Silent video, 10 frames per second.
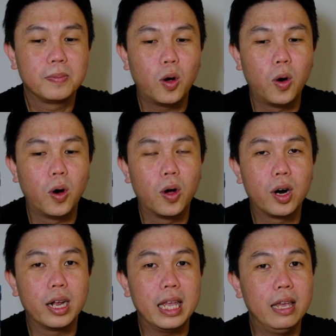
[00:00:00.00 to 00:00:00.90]

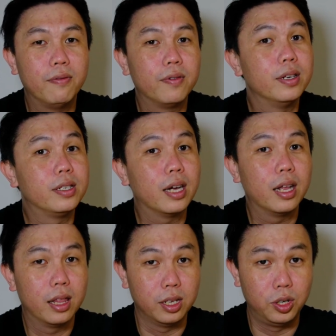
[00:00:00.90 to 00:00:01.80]
or even
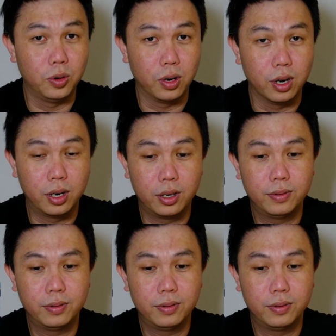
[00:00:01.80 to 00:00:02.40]
the sugar.